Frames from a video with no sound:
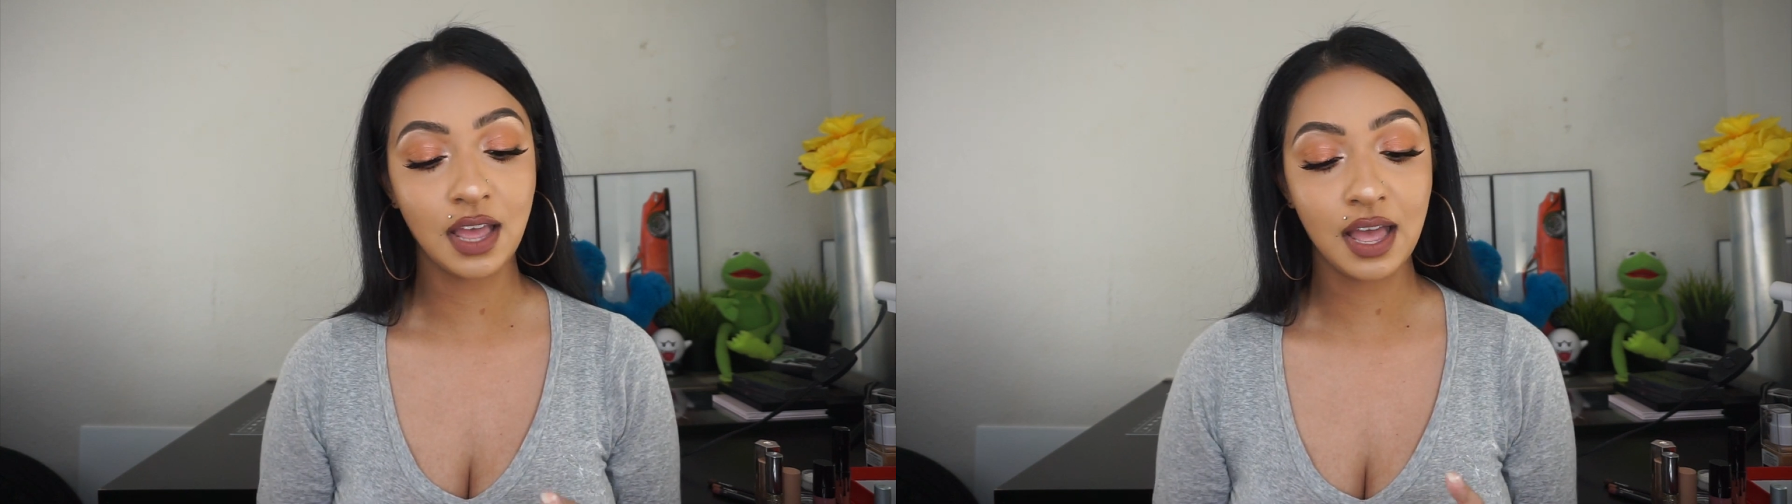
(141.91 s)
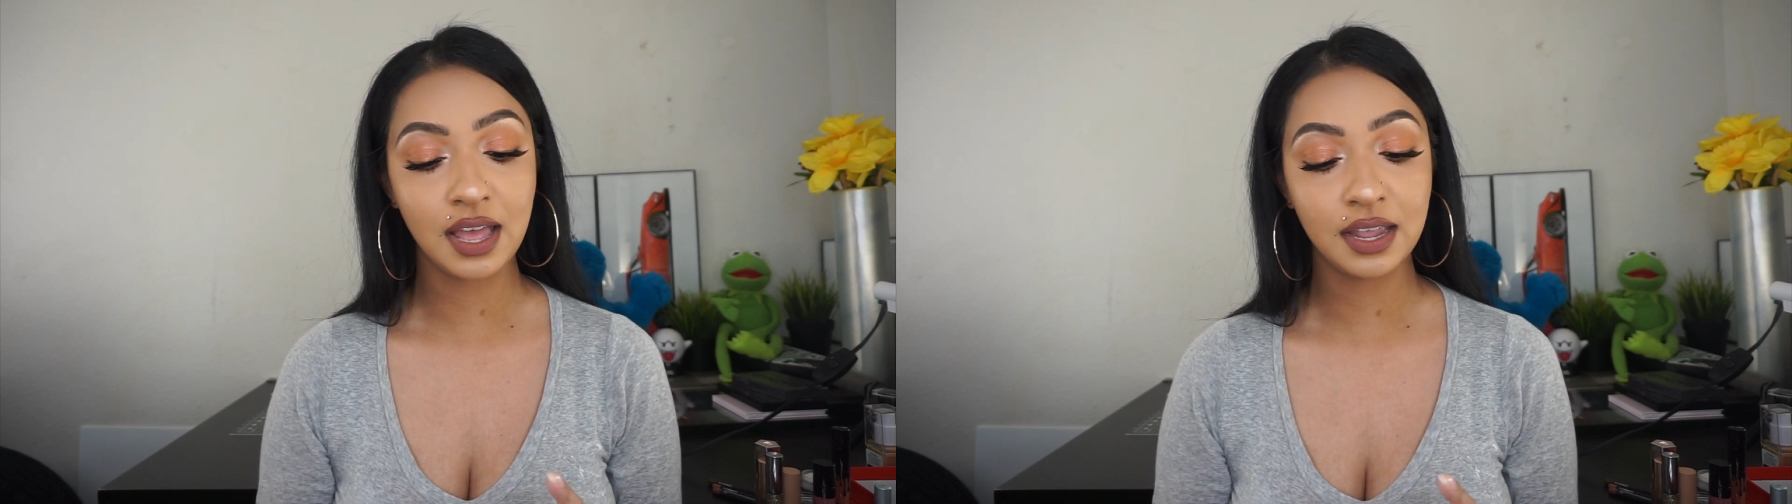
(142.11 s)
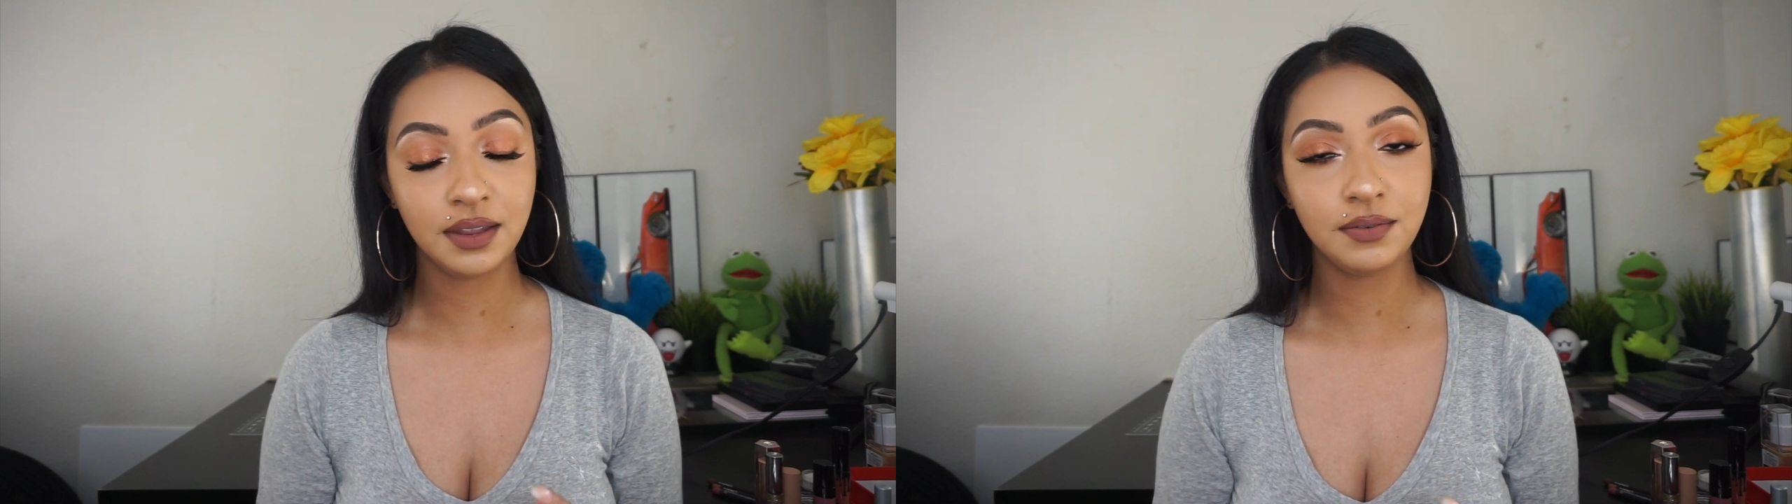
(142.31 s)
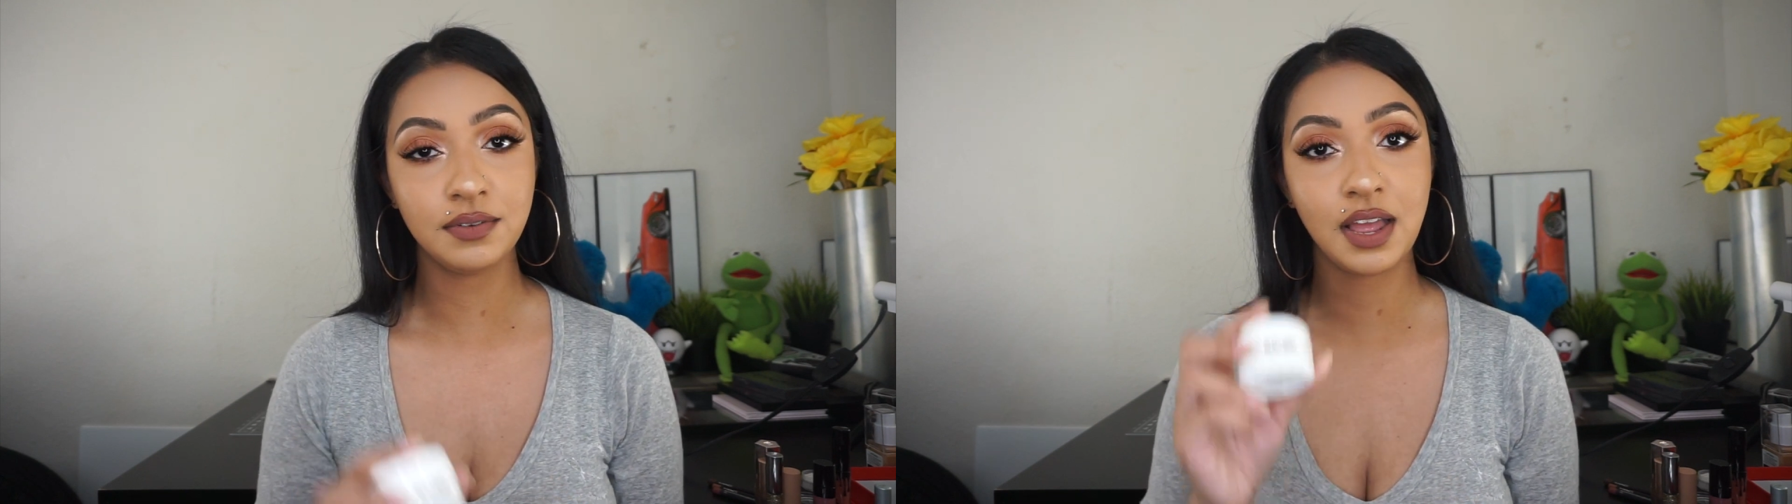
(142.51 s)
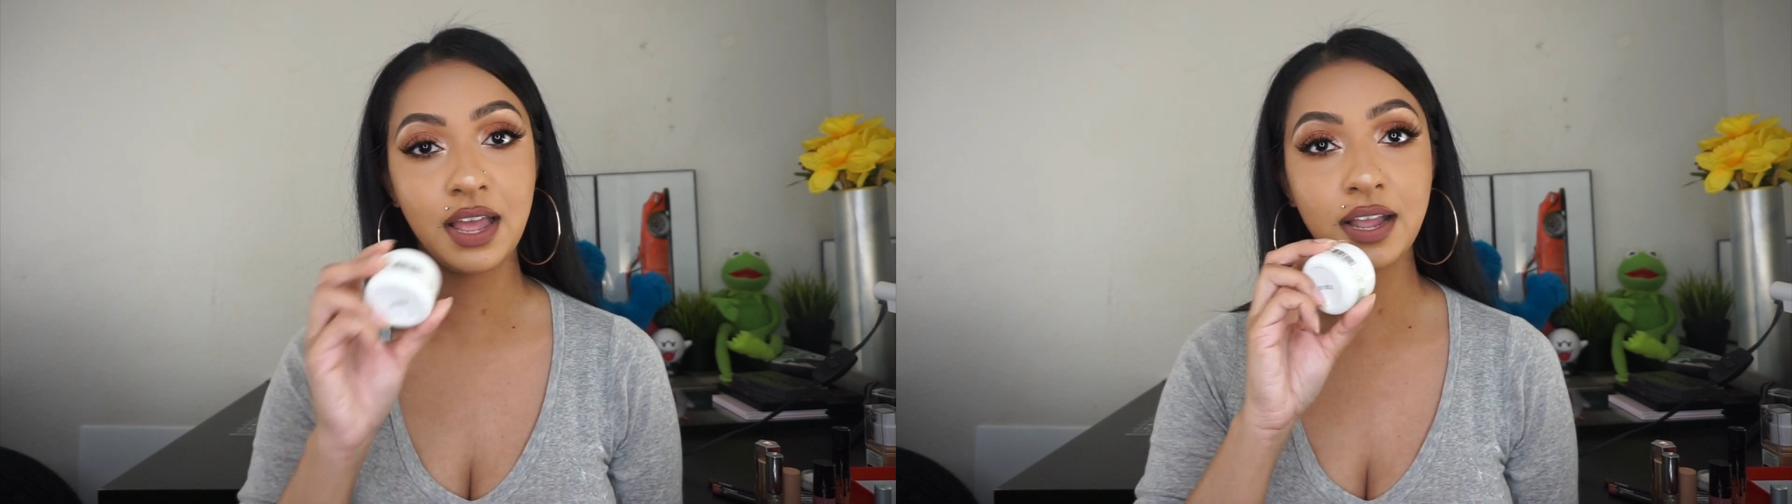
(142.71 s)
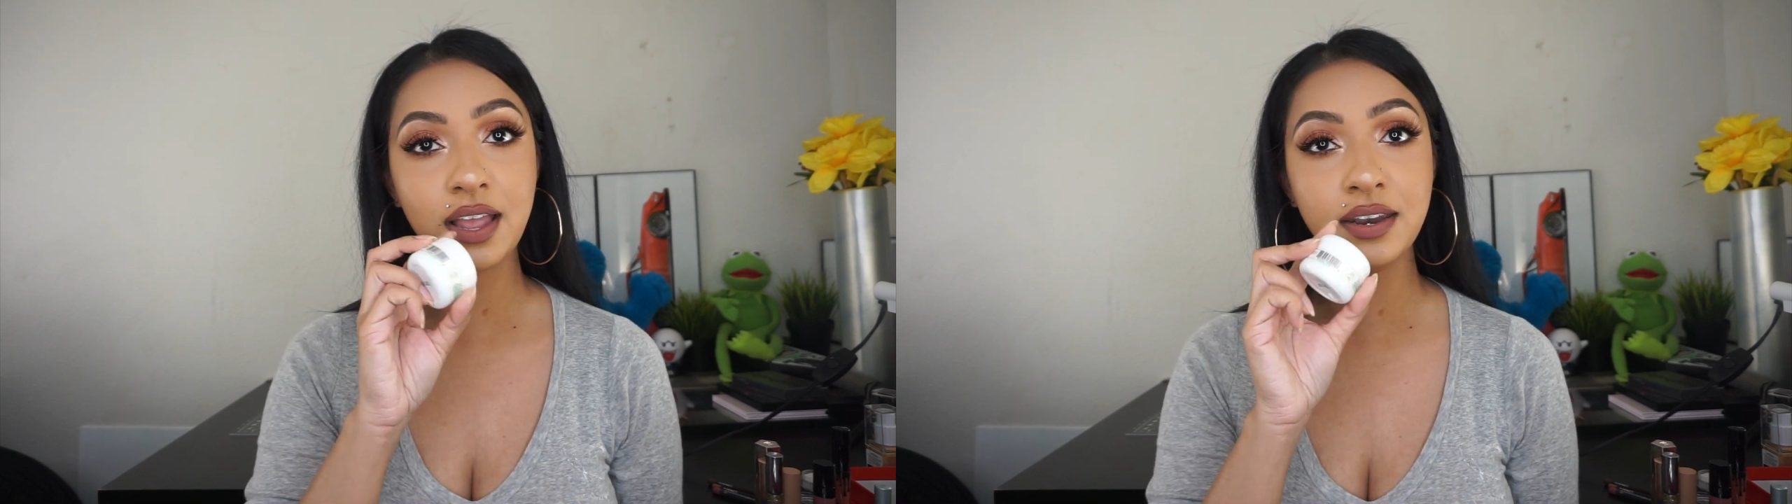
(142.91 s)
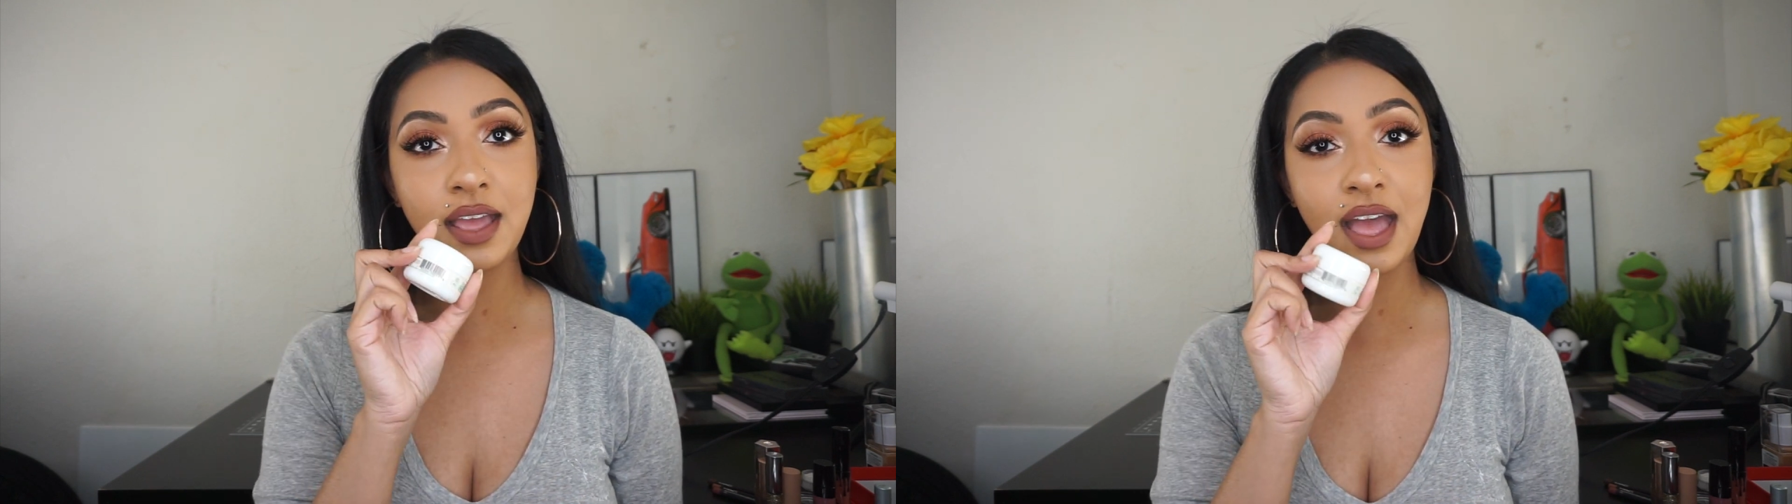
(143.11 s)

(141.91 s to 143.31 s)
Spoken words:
I kind of